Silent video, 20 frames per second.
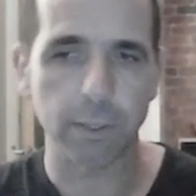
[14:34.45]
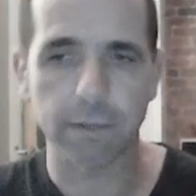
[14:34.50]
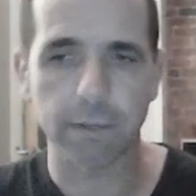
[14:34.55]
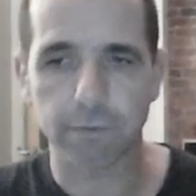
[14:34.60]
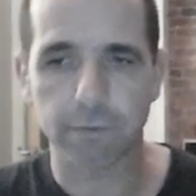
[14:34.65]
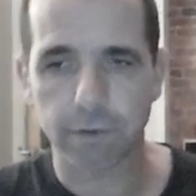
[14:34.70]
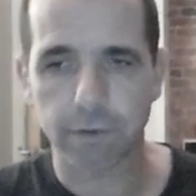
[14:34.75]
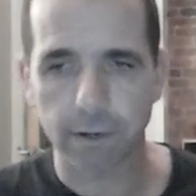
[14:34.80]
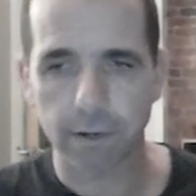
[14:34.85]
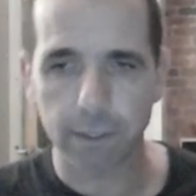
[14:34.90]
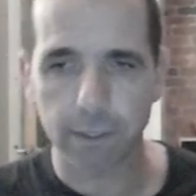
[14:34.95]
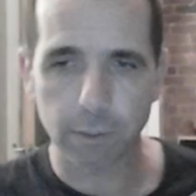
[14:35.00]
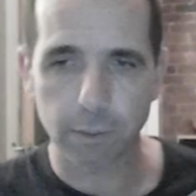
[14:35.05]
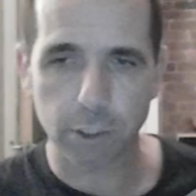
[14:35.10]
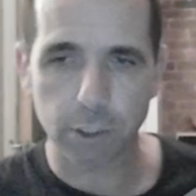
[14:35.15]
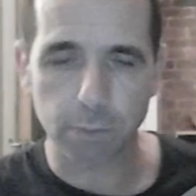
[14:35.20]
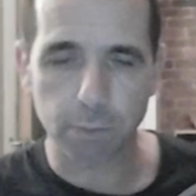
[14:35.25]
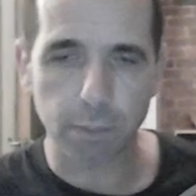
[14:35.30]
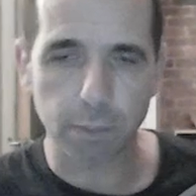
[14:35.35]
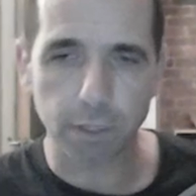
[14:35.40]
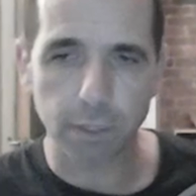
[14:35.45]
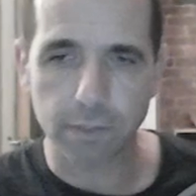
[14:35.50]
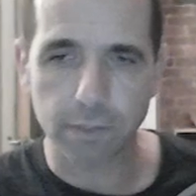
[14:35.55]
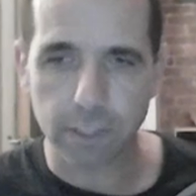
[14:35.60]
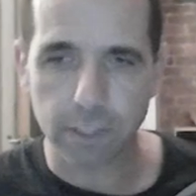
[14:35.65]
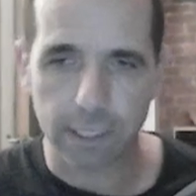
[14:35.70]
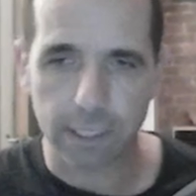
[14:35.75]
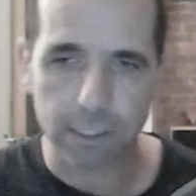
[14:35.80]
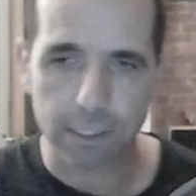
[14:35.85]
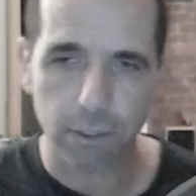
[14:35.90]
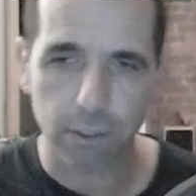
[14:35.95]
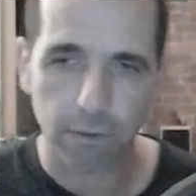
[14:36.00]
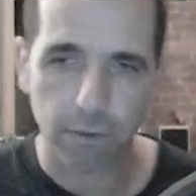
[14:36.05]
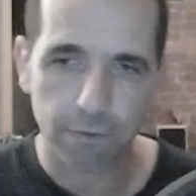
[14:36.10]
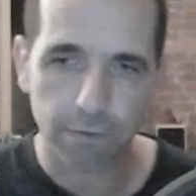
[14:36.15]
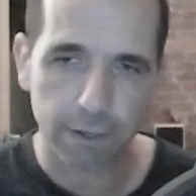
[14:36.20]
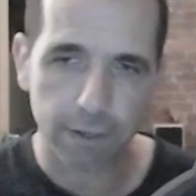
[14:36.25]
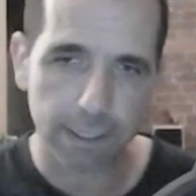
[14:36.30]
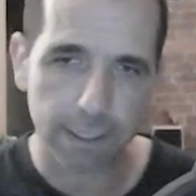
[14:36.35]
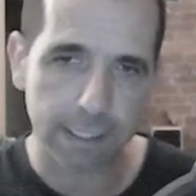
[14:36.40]
and froing was just both sides not
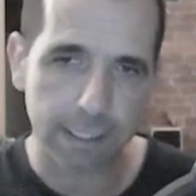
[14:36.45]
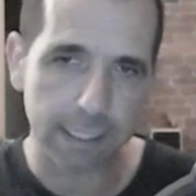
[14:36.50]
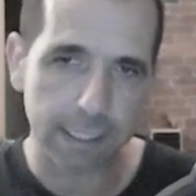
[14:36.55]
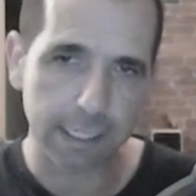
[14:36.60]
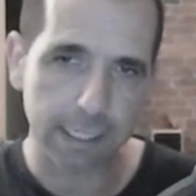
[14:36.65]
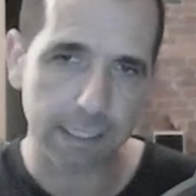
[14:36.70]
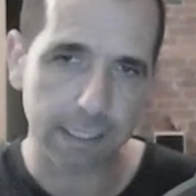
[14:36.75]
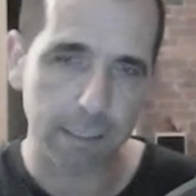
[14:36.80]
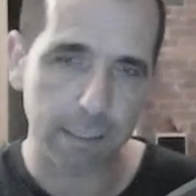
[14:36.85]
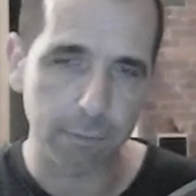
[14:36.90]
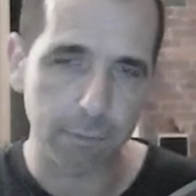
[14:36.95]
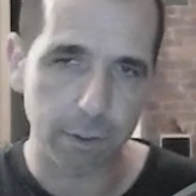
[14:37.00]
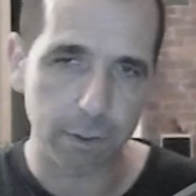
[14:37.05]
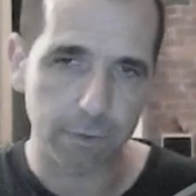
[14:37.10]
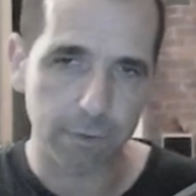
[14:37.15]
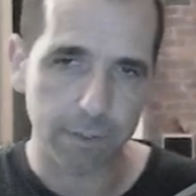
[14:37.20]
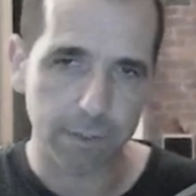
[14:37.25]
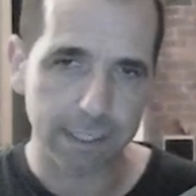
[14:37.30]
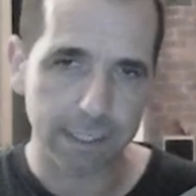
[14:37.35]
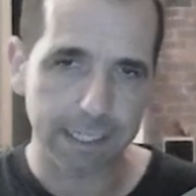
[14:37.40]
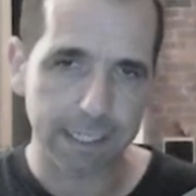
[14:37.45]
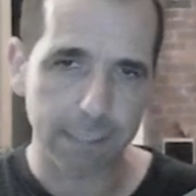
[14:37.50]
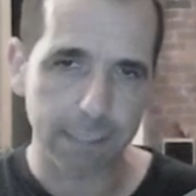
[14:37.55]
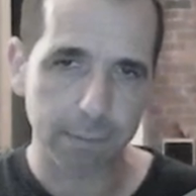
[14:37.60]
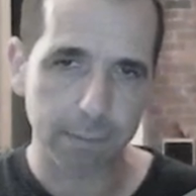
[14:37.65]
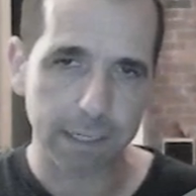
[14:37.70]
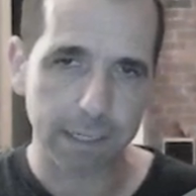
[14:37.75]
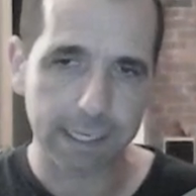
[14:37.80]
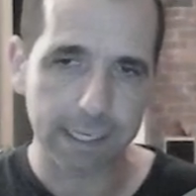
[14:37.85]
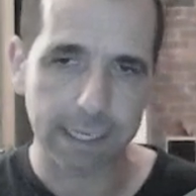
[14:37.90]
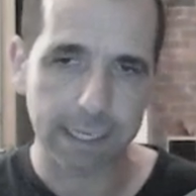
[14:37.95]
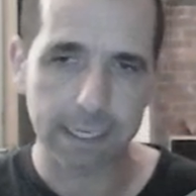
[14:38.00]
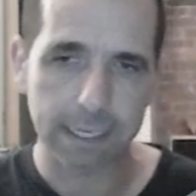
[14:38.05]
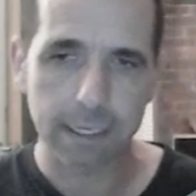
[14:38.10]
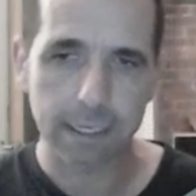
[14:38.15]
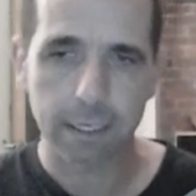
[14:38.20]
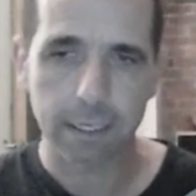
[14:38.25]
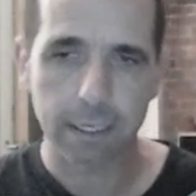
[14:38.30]
finding a move that needed playing.